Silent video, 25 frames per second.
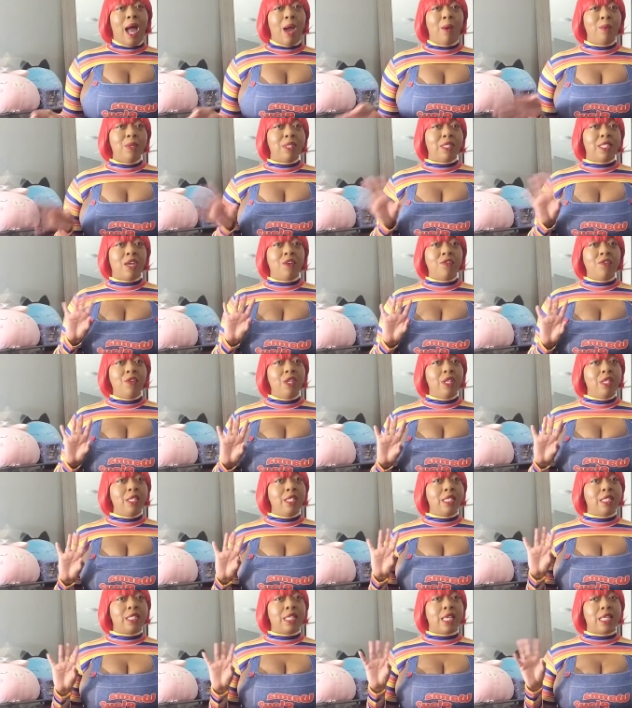I would
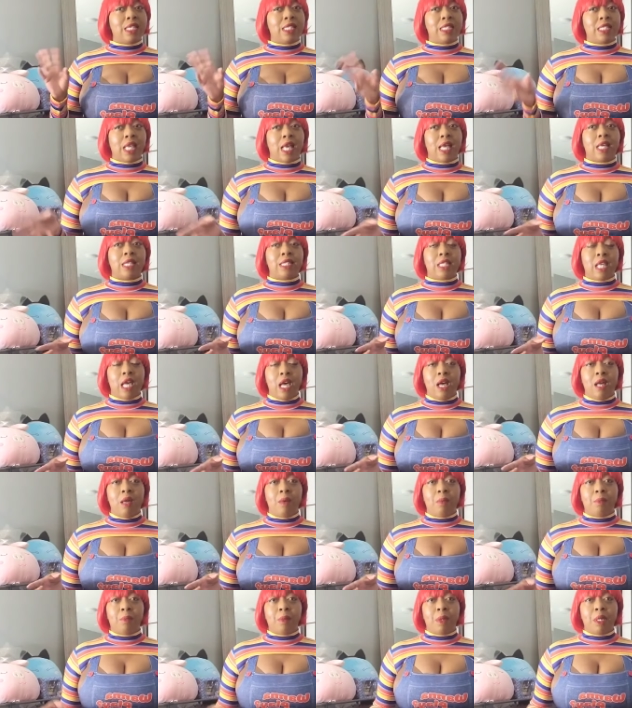definitely say size
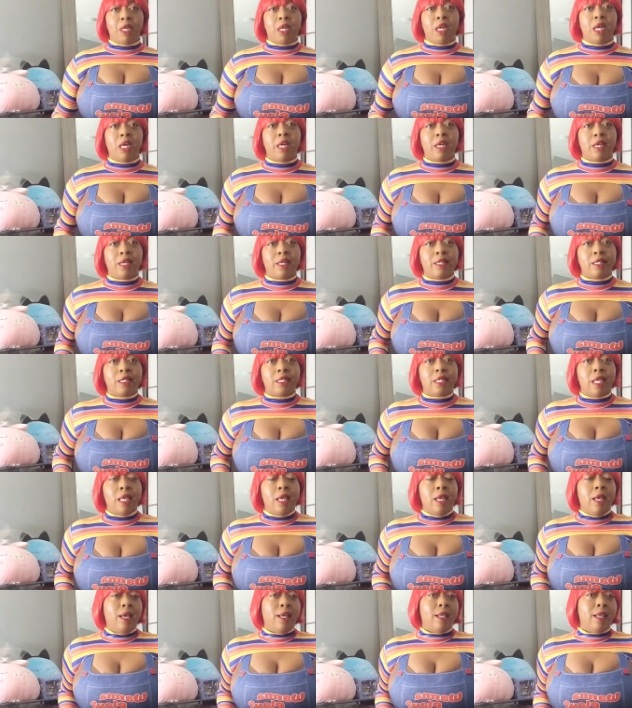up, because
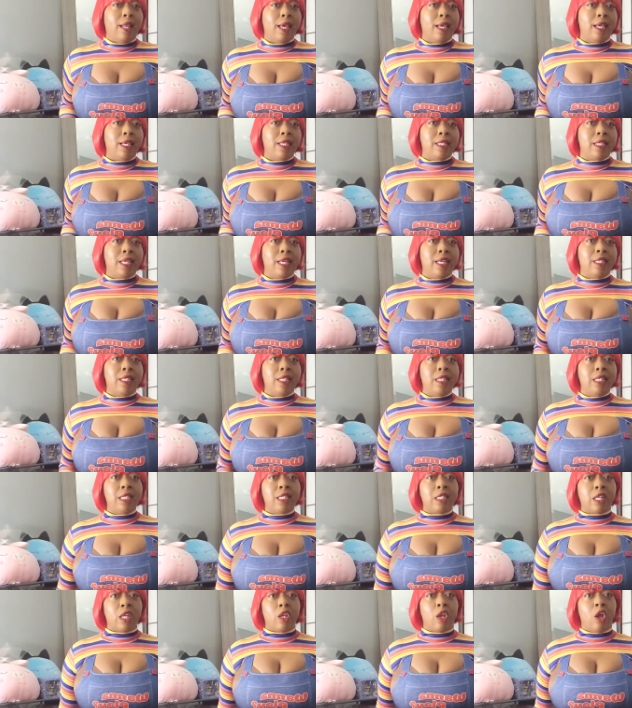like I said,
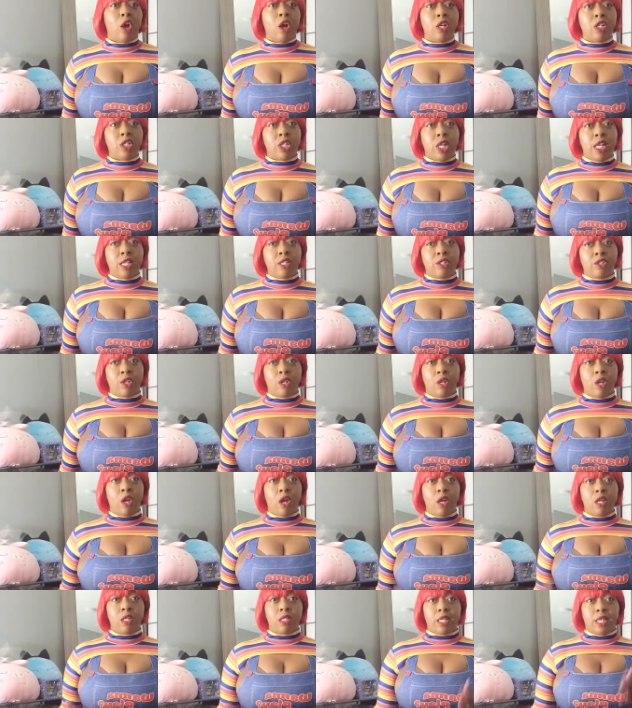this is a large, extra
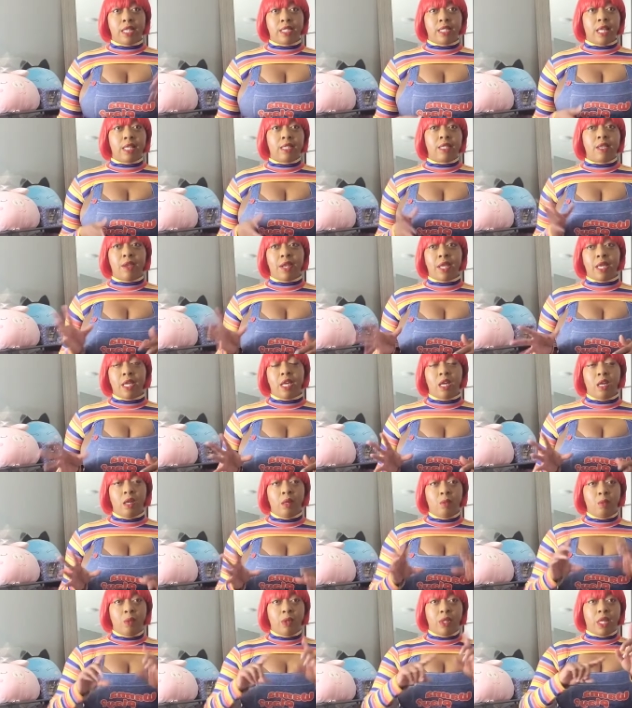large. Like, that's how they
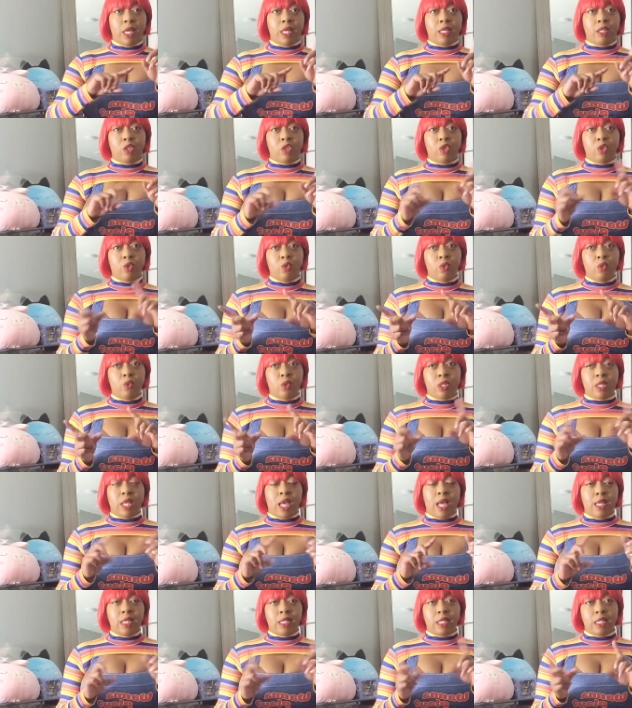come, with like 2
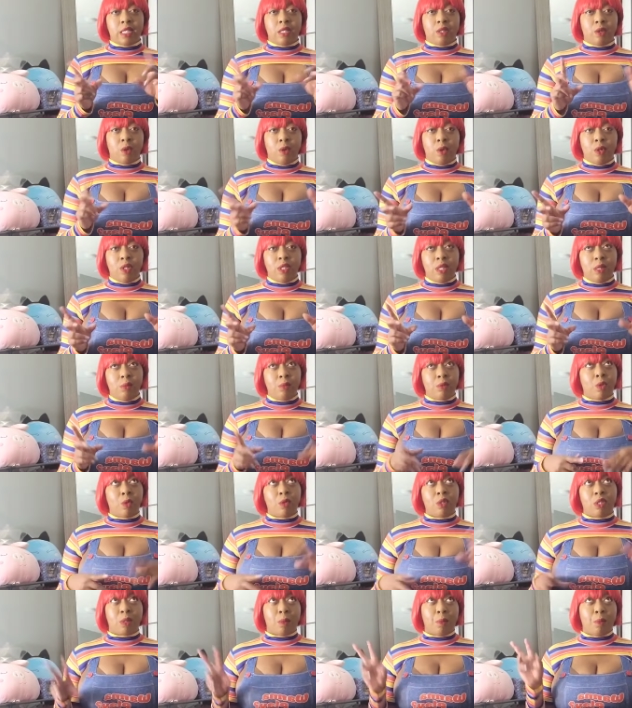sizes on them.
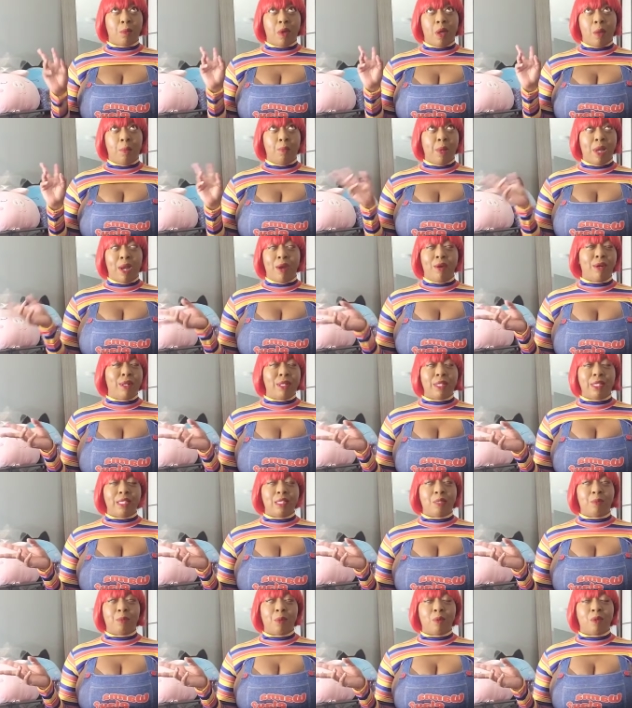So it's
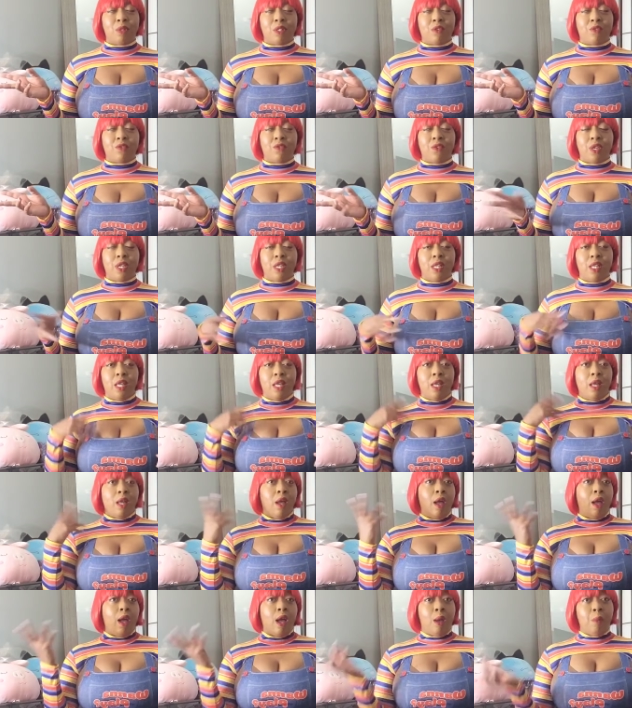apparently it's supposed to fit
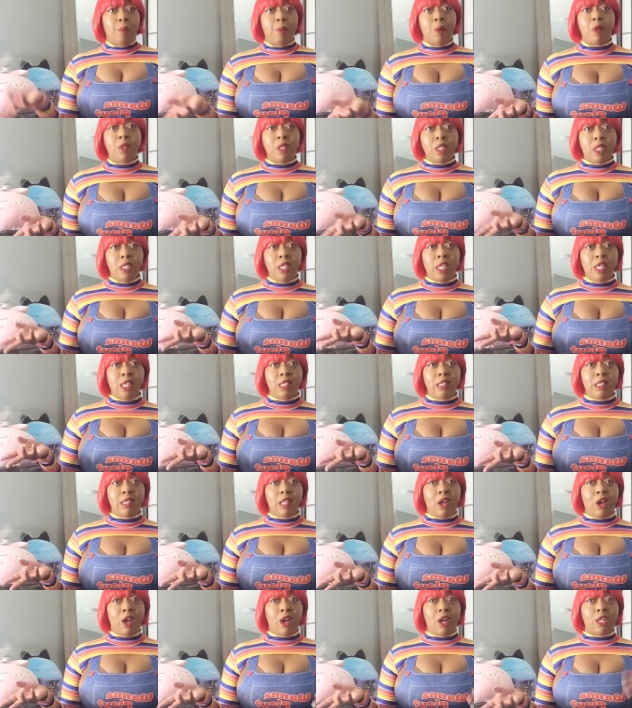a person that
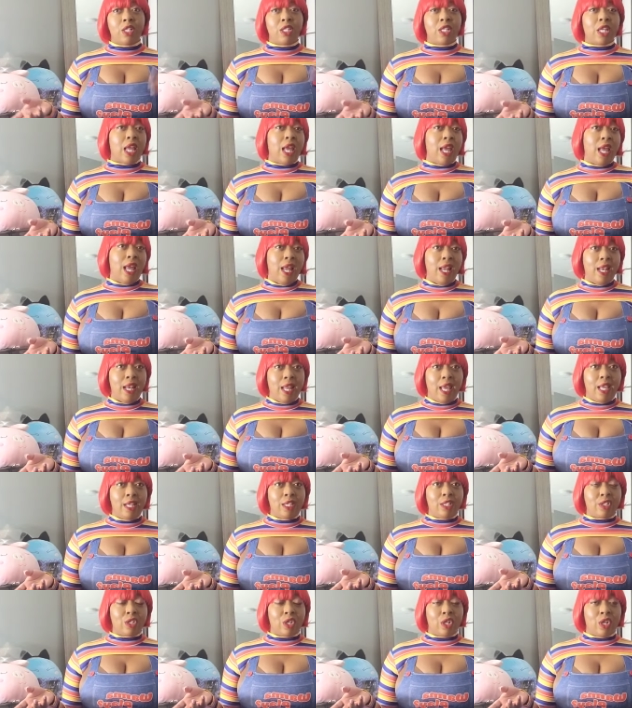is large and
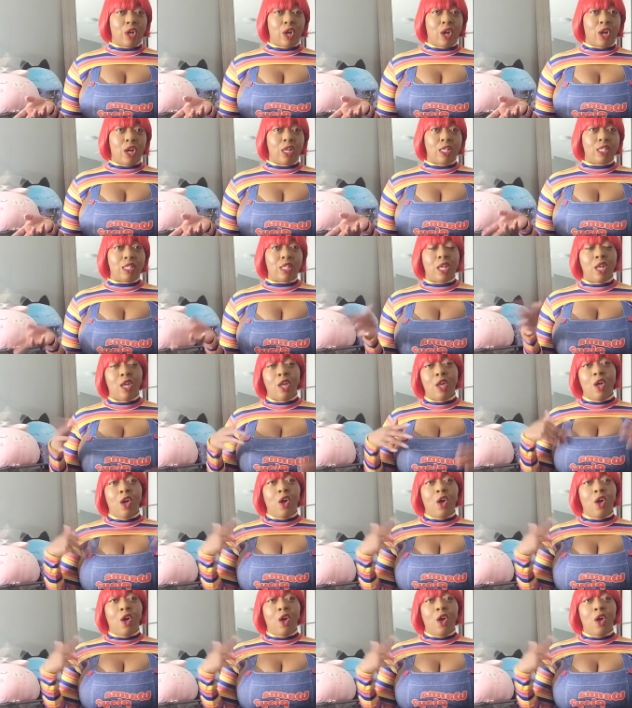extra large